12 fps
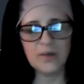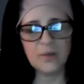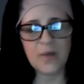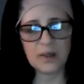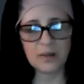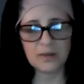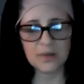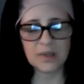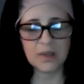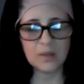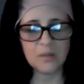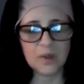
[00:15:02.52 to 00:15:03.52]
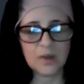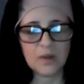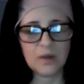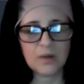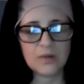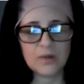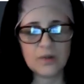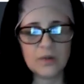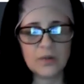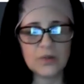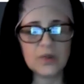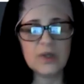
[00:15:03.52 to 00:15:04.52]
your medical team
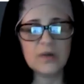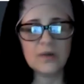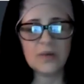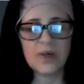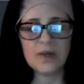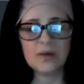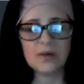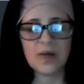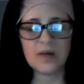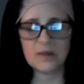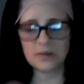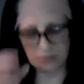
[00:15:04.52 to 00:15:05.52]
to treat you the way that